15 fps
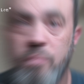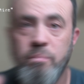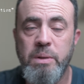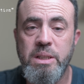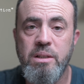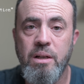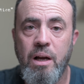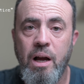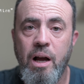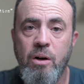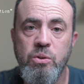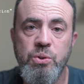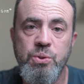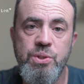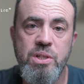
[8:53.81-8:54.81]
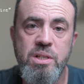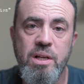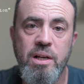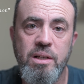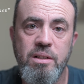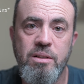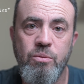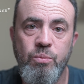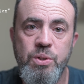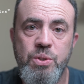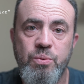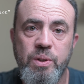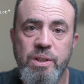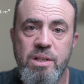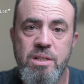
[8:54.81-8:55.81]
But how do you decide
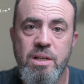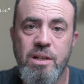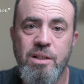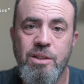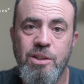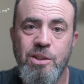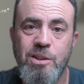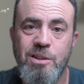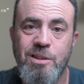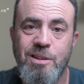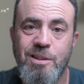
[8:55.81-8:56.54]
which one exactly